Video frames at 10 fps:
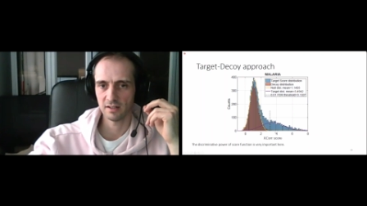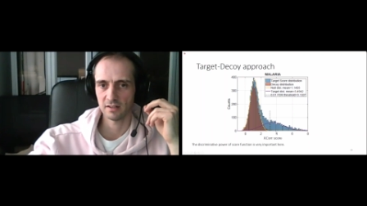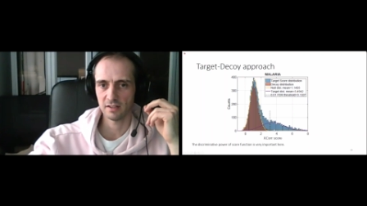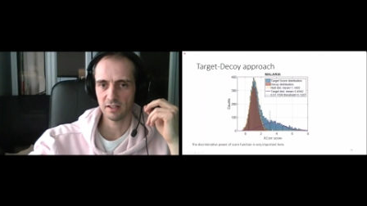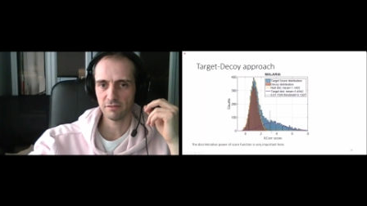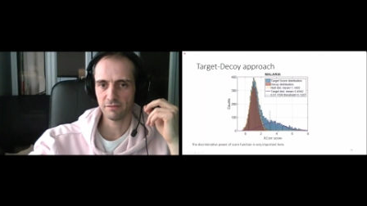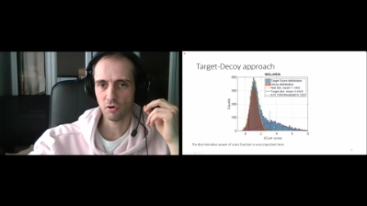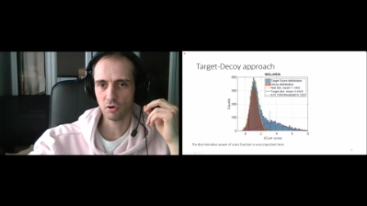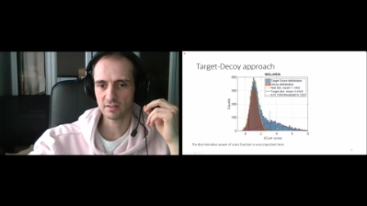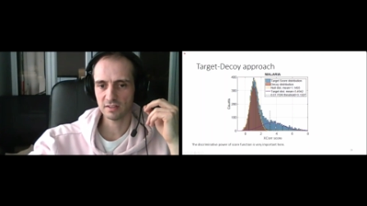the
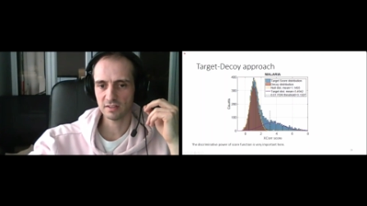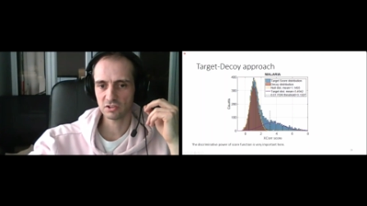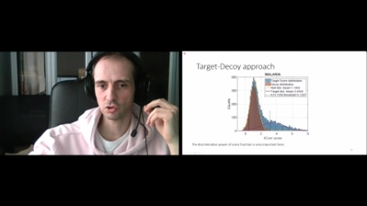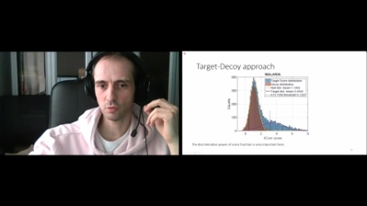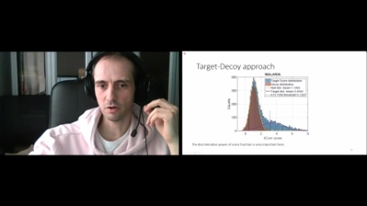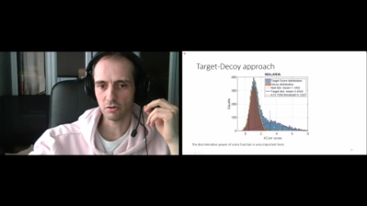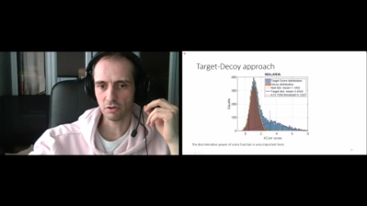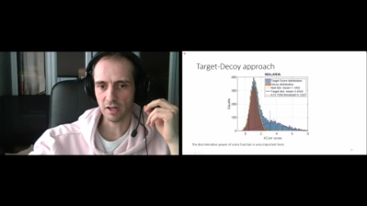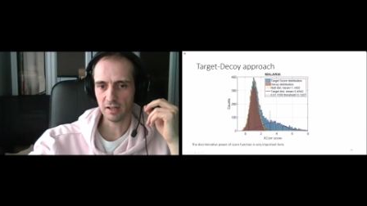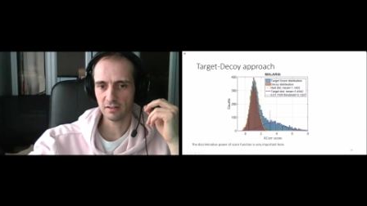false discovery
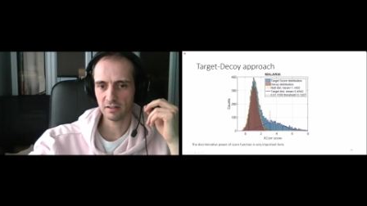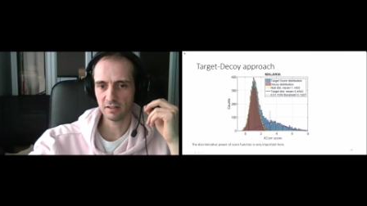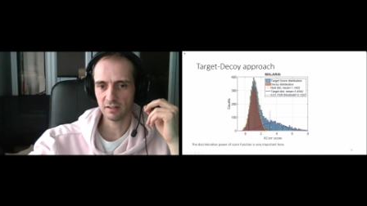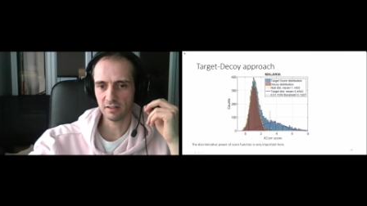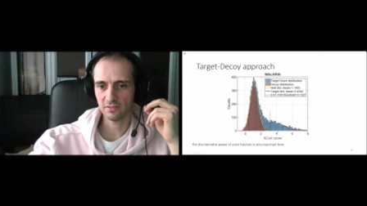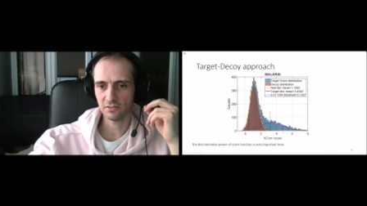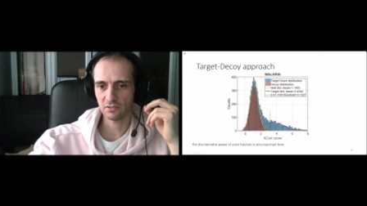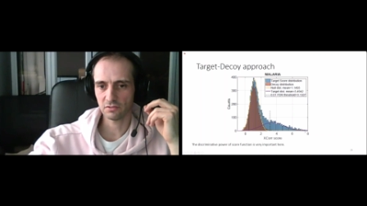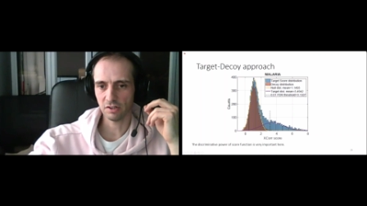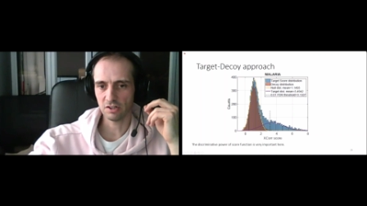rate in
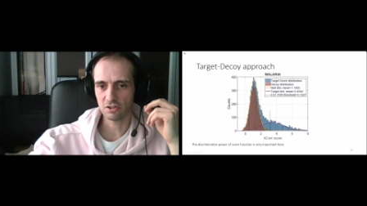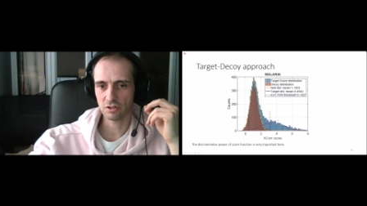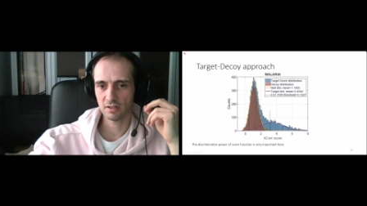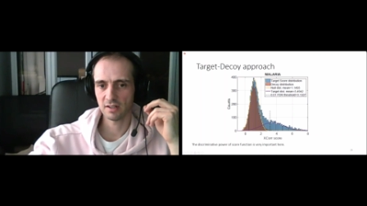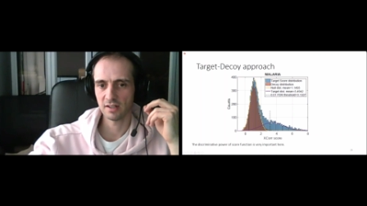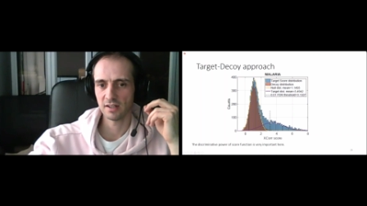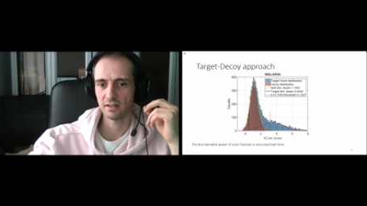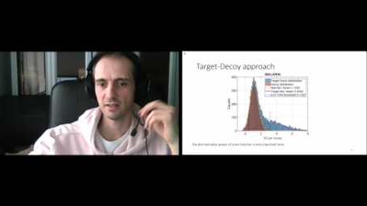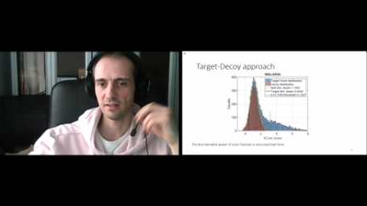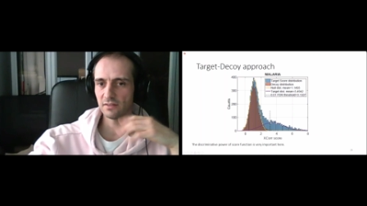this region
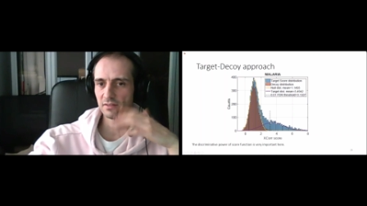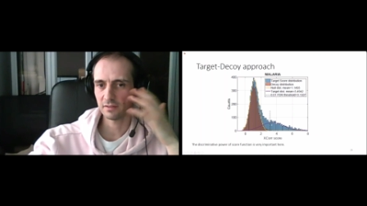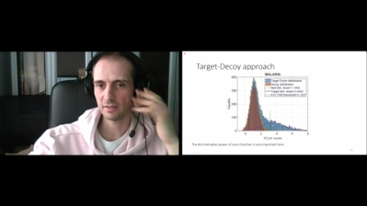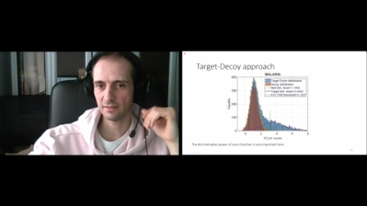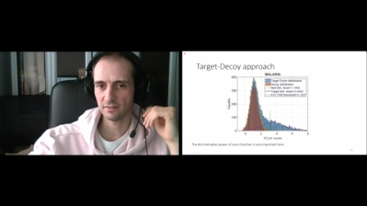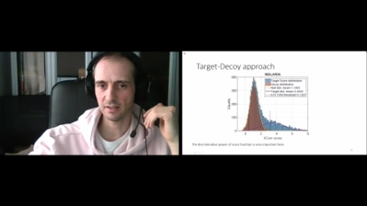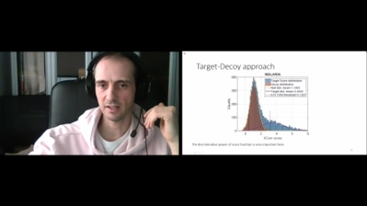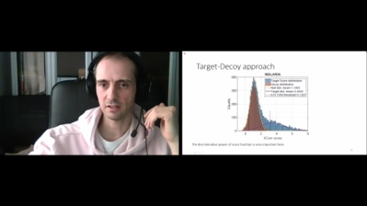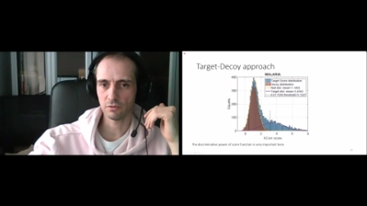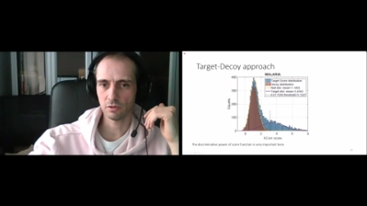is, let's say,
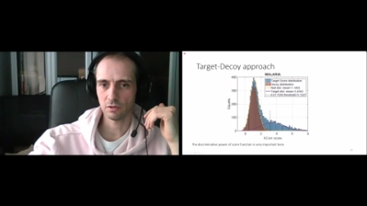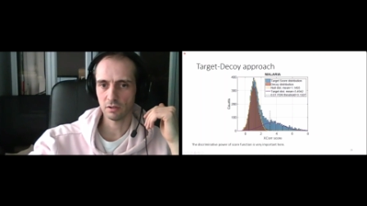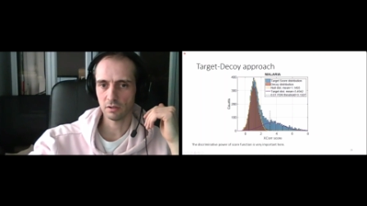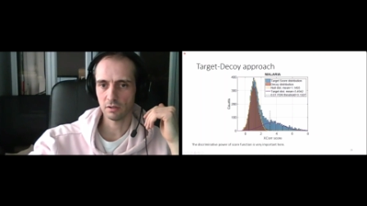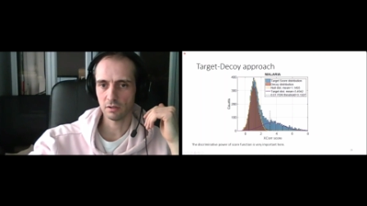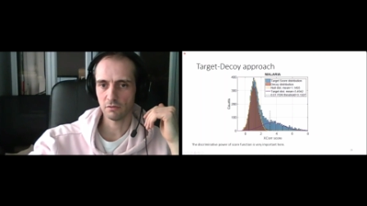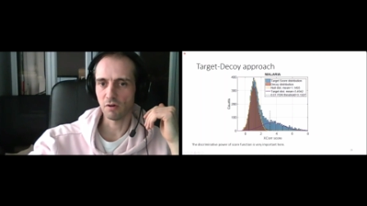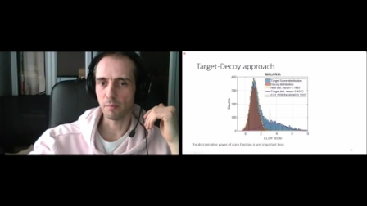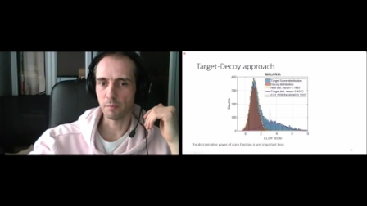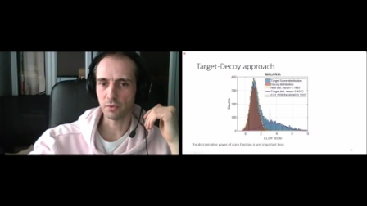at
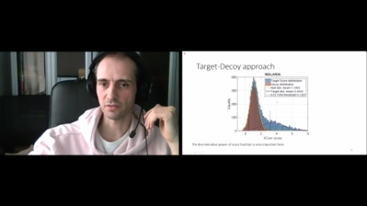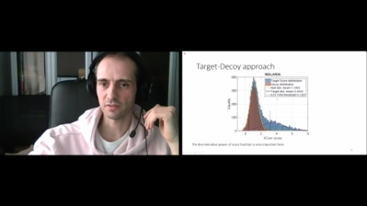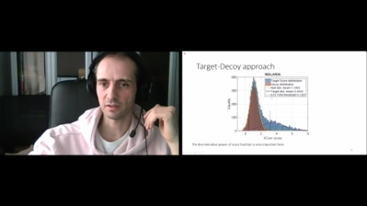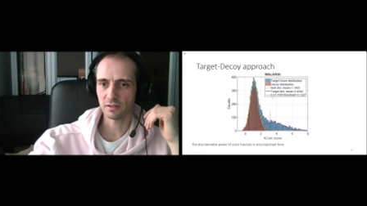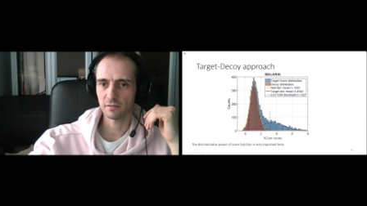1%.